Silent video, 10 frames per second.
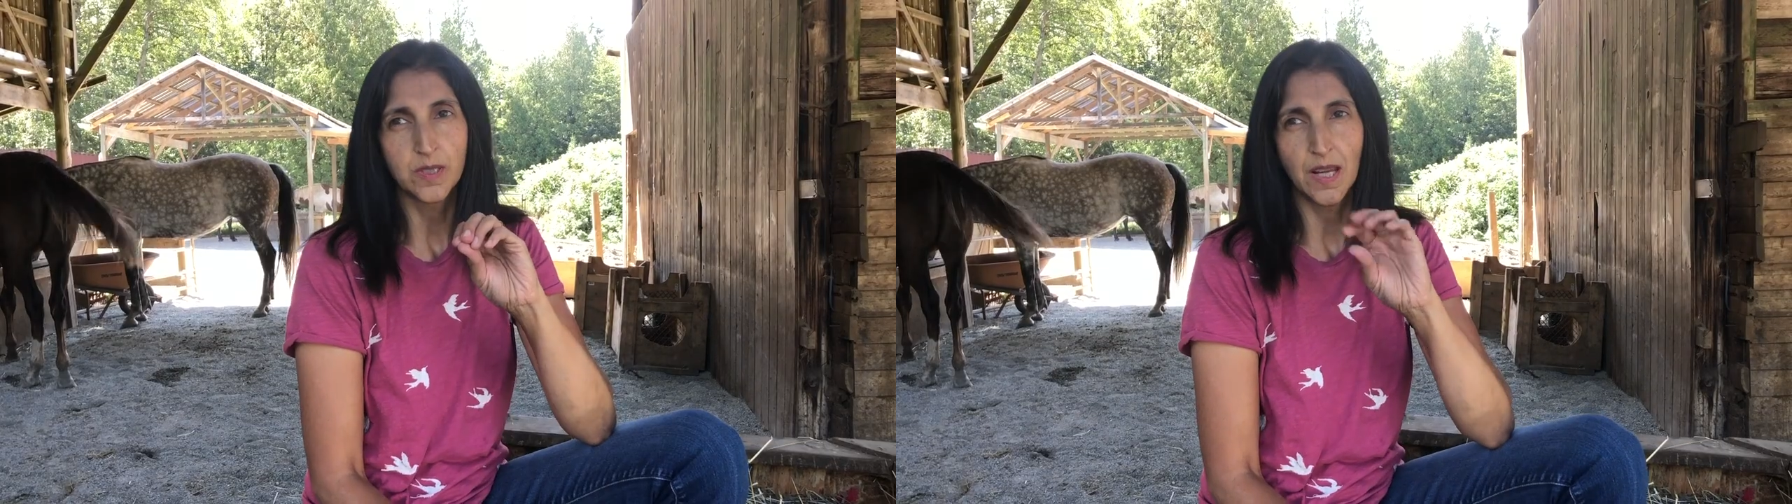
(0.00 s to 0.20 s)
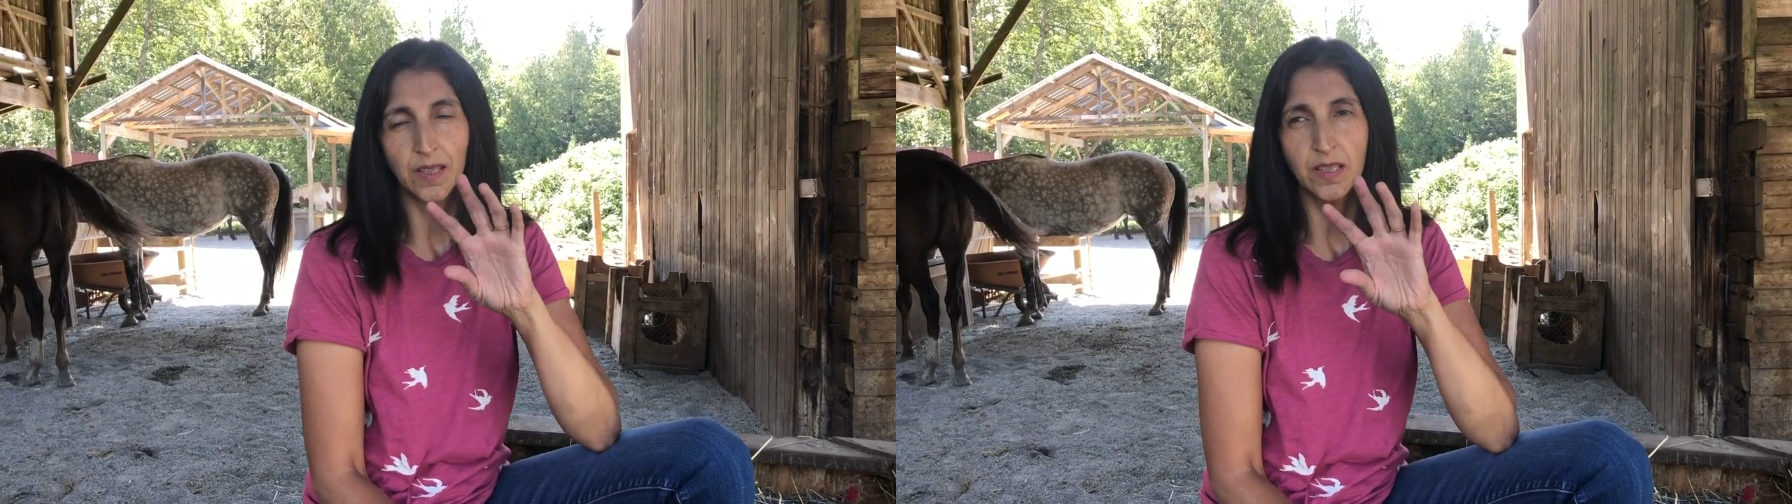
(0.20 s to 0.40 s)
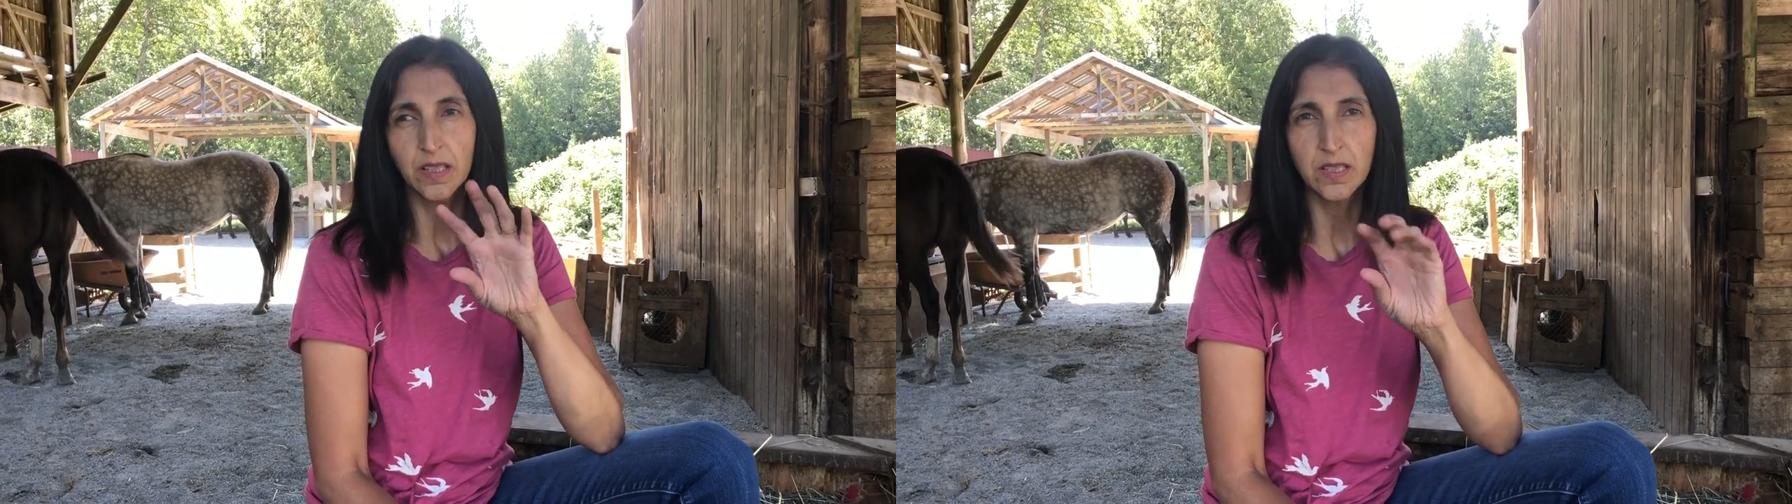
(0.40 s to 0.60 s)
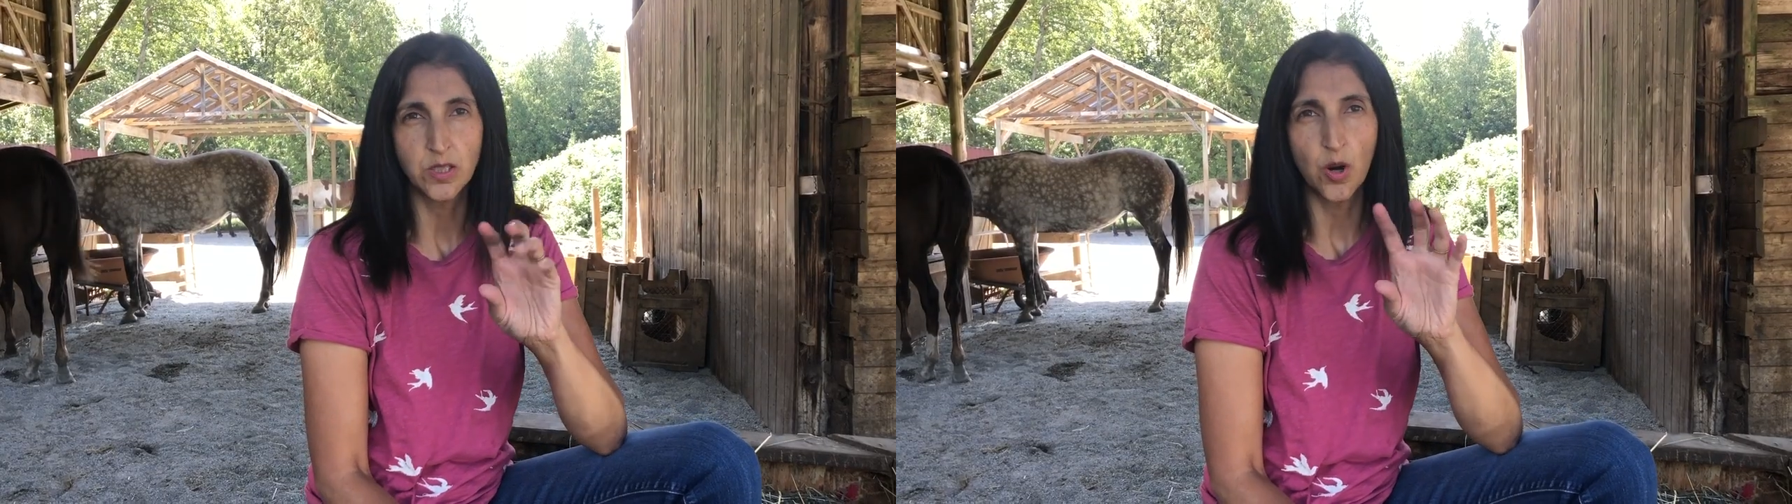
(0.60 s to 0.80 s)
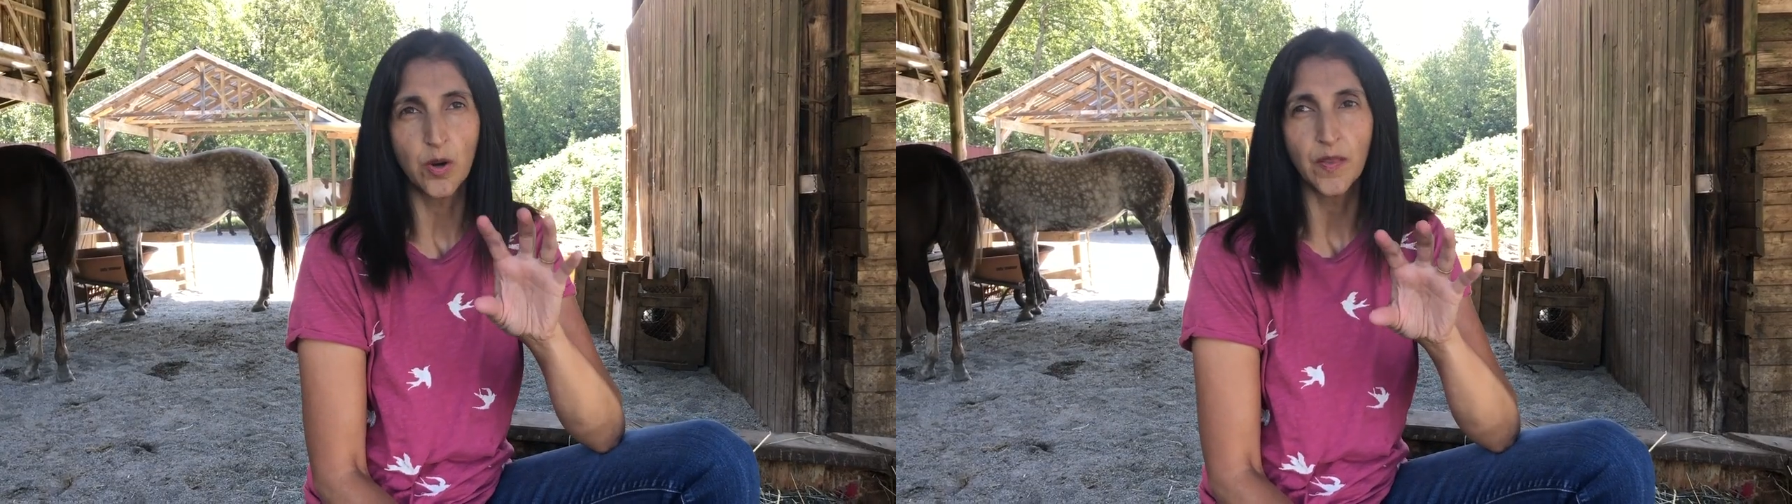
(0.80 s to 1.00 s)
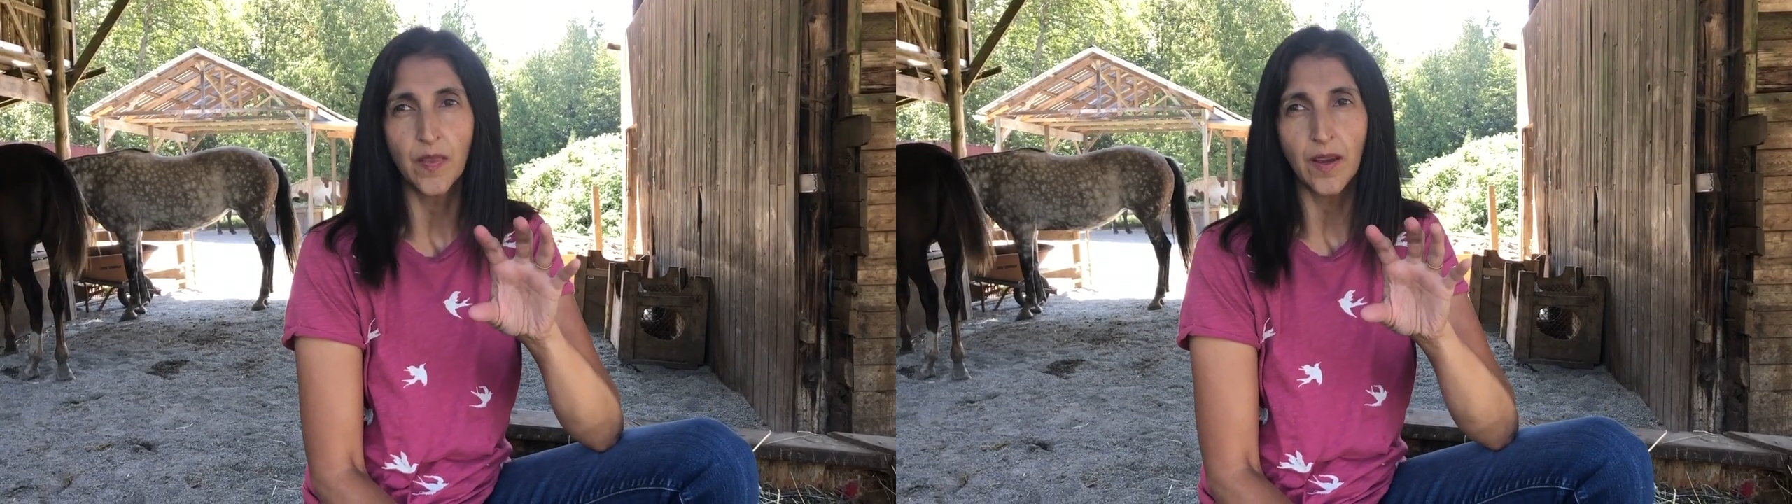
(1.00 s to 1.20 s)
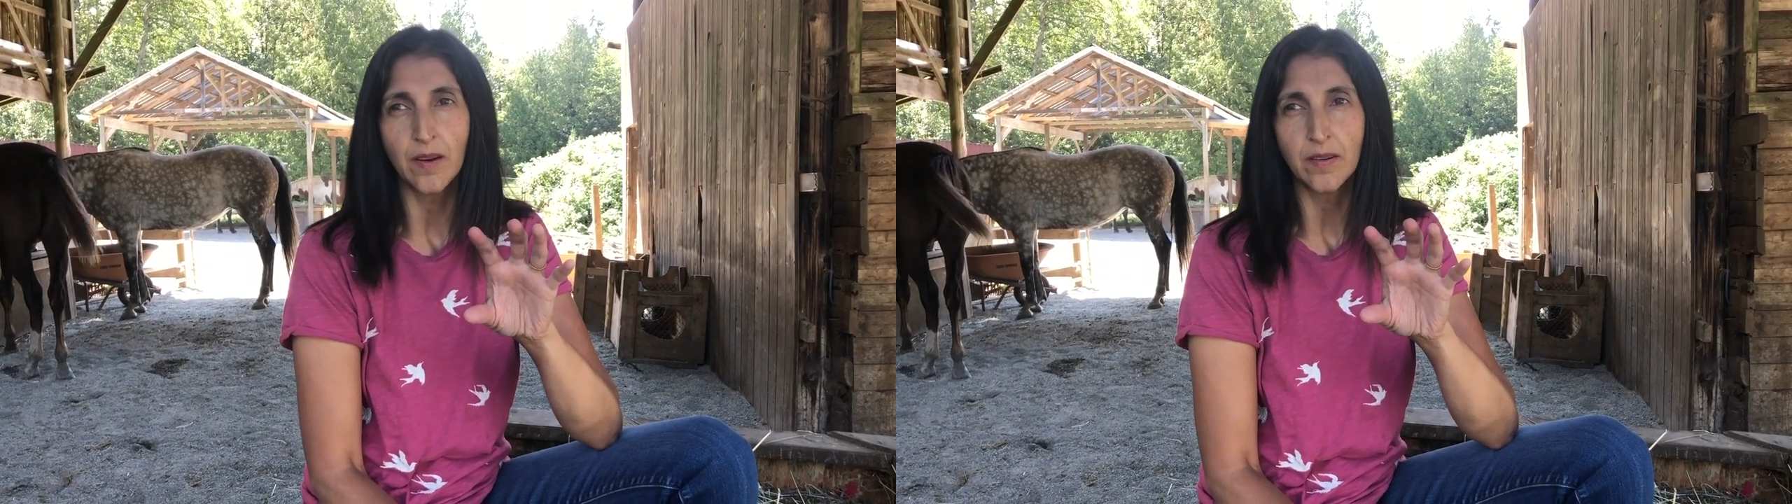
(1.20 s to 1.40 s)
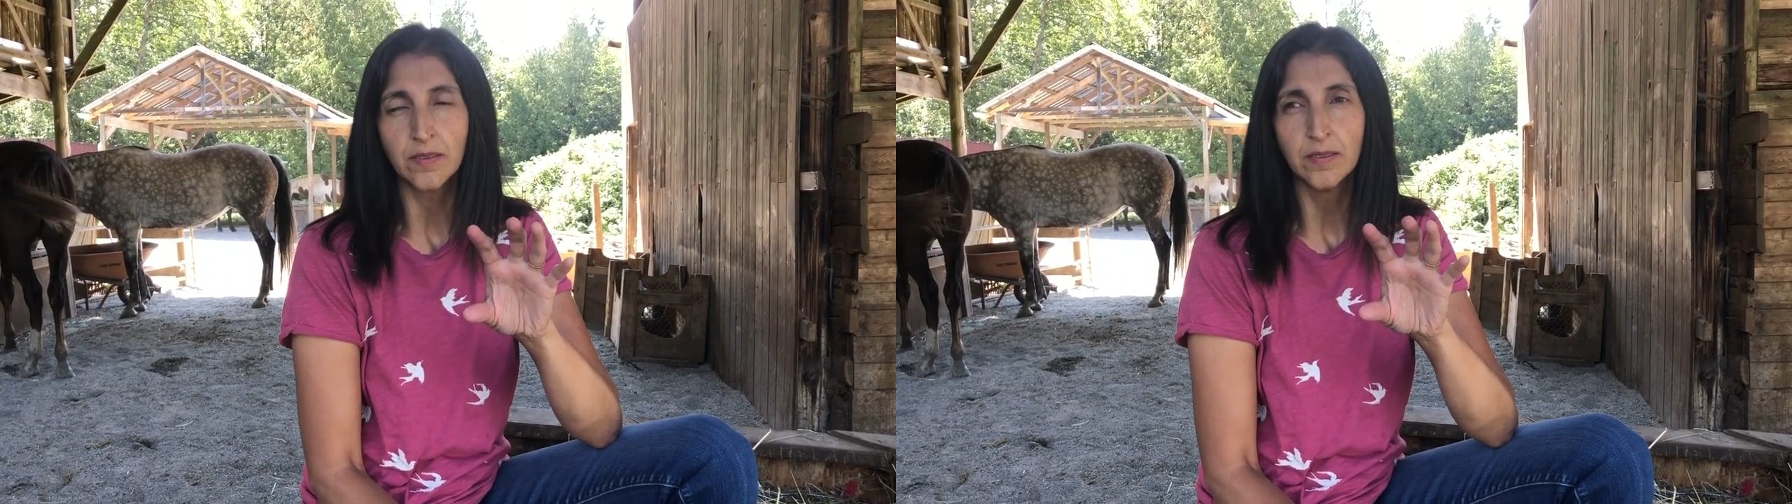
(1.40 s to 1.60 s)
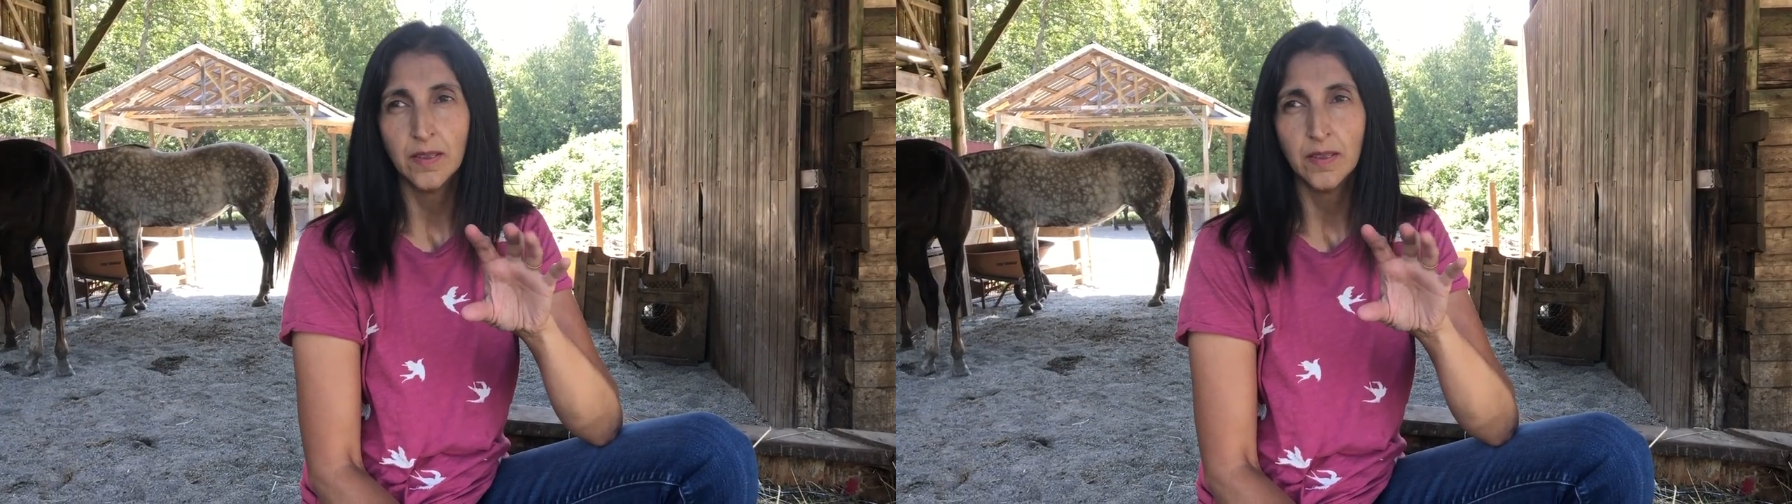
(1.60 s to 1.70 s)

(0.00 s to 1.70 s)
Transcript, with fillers: technique started there.